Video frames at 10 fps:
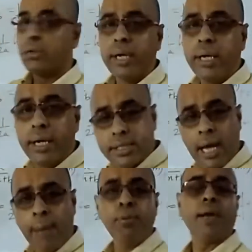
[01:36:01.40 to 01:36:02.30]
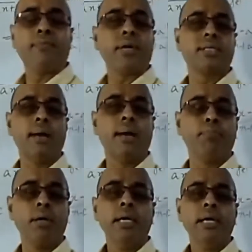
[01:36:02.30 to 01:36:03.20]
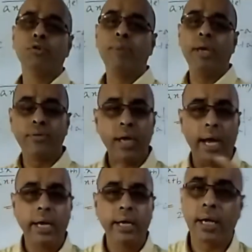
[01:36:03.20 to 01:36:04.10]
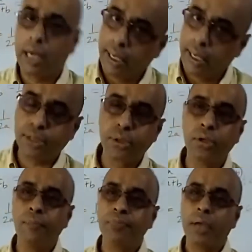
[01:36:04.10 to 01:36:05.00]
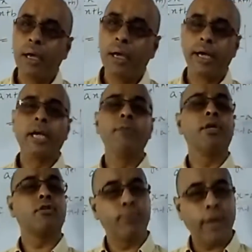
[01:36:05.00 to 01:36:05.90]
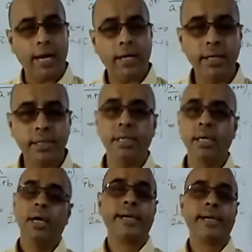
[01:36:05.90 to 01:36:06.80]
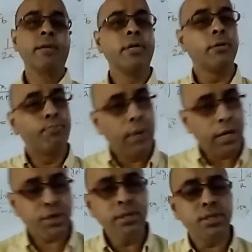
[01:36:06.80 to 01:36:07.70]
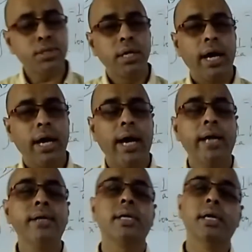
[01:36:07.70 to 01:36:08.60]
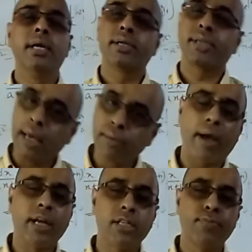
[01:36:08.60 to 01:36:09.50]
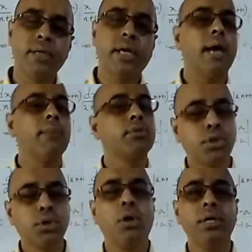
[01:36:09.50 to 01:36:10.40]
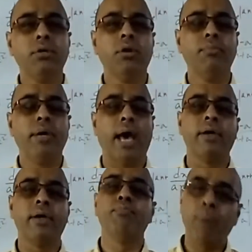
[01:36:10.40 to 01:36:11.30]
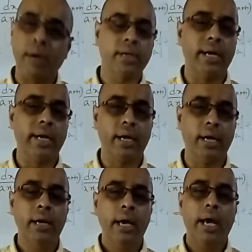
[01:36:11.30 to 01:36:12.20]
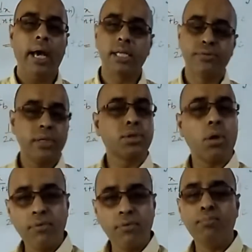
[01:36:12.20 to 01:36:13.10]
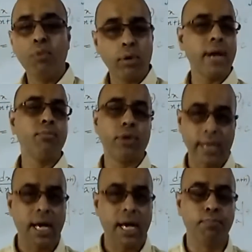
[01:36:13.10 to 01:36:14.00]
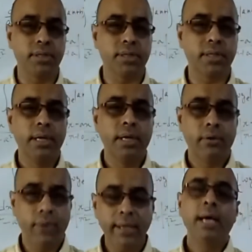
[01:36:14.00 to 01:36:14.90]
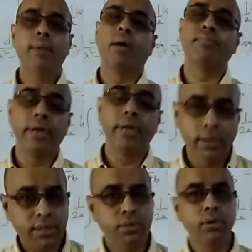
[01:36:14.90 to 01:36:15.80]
doing example after example to make the idea clear to you. Little bit of practice, little bit of patience and time management. I'm sure you will be having better idea as we solve more and more examples, right? But my request to